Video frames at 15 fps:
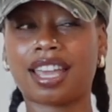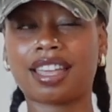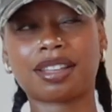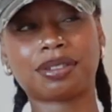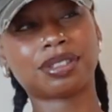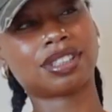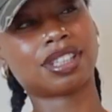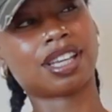
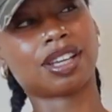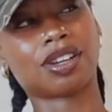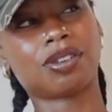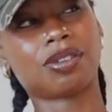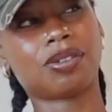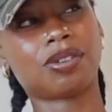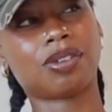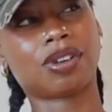I was like,
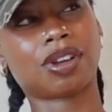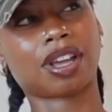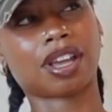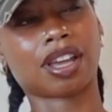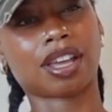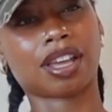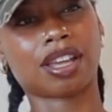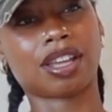
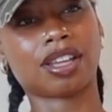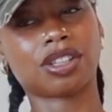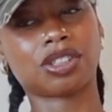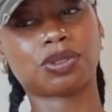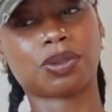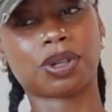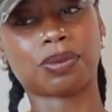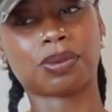okay,
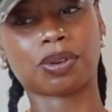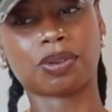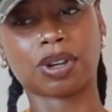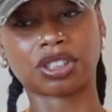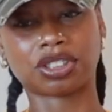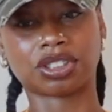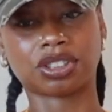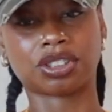21
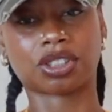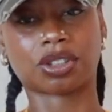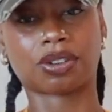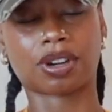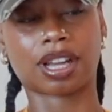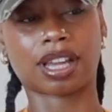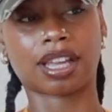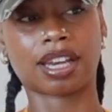questions, all
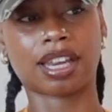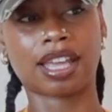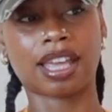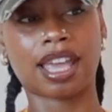right.